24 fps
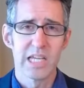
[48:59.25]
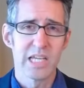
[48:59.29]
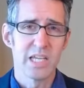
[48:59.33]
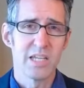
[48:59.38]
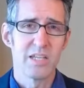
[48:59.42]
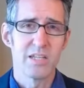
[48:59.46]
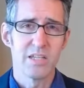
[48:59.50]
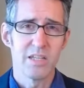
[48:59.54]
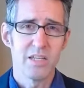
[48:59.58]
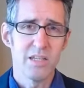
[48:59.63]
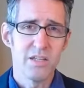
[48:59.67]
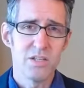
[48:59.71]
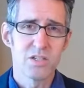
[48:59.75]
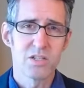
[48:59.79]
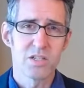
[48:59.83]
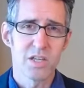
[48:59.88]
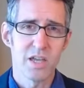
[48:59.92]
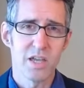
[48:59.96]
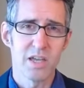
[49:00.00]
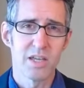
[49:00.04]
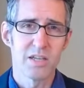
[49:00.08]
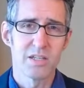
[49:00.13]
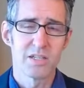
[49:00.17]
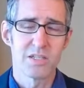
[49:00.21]
In each
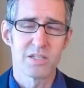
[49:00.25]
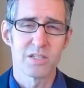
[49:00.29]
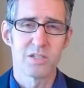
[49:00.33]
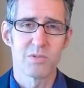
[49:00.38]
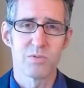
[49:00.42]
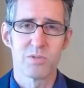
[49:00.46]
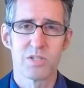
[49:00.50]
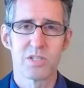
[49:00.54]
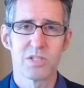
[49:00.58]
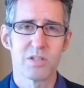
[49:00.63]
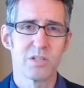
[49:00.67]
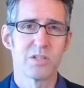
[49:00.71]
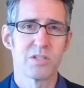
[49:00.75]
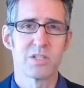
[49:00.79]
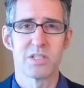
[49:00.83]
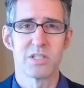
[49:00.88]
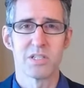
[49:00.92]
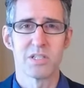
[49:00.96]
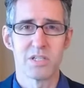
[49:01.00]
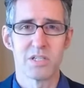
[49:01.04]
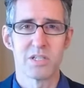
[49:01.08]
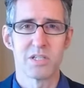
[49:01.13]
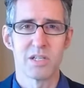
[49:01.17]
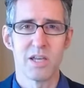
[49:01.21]
case, the result
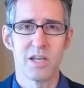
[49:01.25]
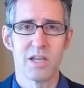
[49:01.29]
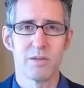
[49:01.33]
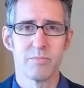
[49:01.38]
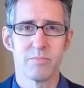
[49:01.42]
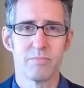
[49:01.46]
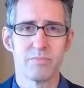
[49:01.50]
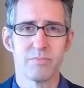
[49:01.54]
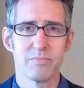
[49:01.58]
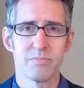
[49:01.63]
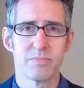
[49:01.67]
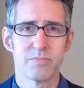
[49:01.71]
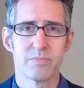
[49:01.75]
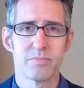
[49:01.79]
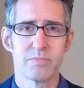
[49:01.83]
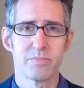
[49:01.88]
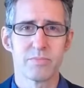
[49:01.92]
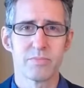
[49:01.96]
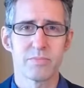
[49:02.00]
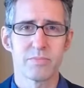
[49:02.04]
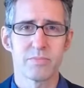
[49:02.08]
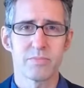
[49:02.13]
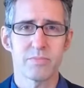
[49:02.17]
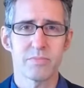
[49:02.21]
is the same.
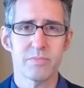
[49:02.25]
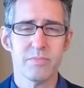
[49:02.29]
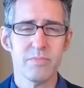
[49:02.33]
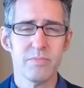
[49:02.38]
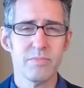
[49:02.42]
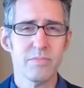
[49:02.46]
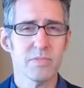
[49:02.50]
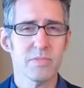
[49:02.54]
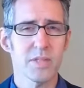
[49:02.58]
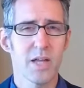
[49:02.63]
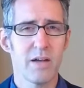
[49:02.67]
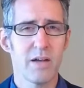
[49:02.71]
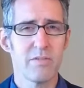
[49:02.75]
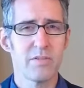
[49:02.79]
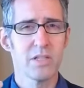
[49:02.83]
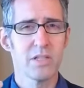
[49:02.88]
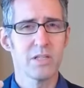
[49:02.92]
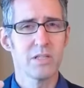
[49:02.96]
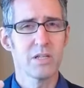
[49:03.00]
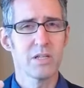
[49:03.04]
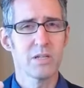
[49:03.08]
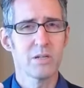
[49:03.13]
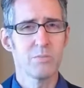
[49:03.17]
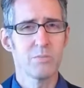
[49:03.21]
I've a
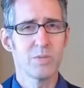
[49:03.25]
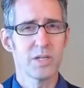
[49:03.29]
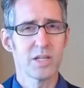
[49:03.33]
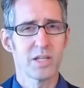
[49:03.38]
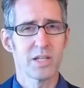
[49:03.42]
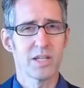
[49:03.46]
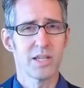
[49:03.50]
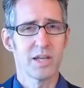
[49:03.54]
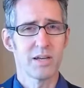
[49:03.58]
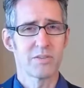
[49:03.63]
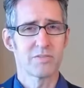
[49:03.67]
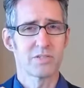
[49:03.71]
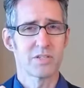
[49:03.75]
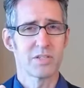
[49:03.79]
little bit left